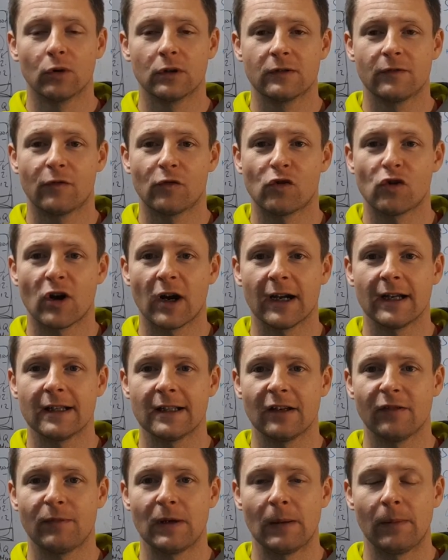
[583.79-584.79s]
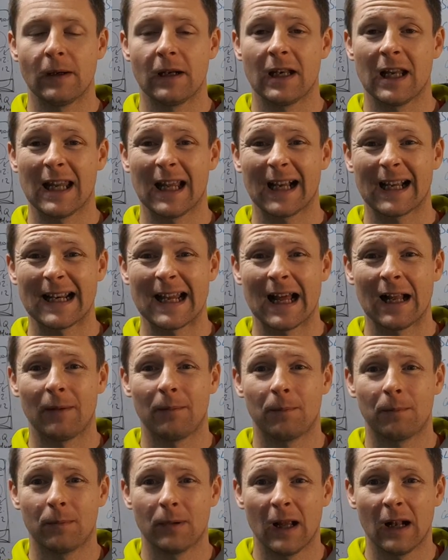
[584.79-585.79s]
variety of people in there that can
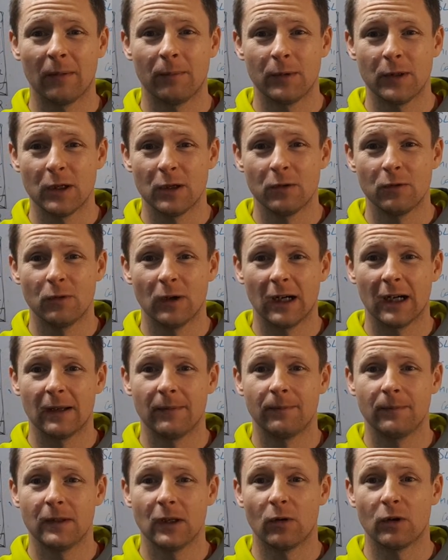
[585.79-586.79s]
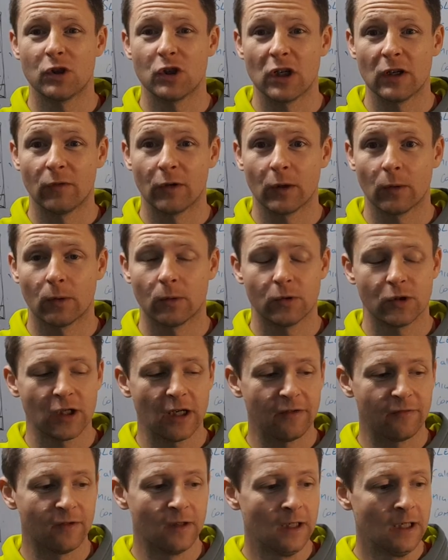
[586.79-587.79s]
help you achieve what you want to
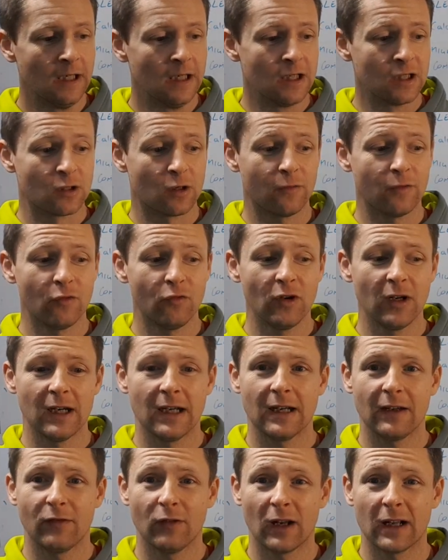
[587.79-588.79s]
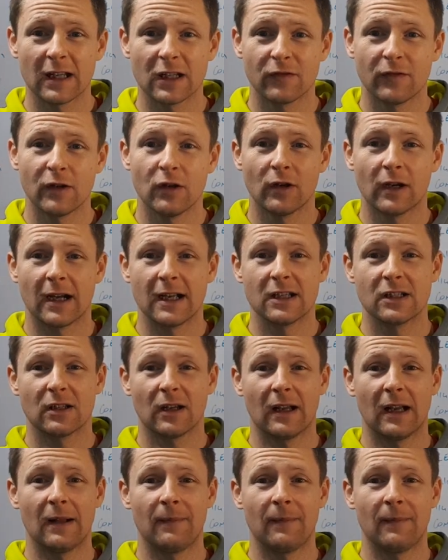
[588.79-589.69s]
achieve. So if you like this video, guys,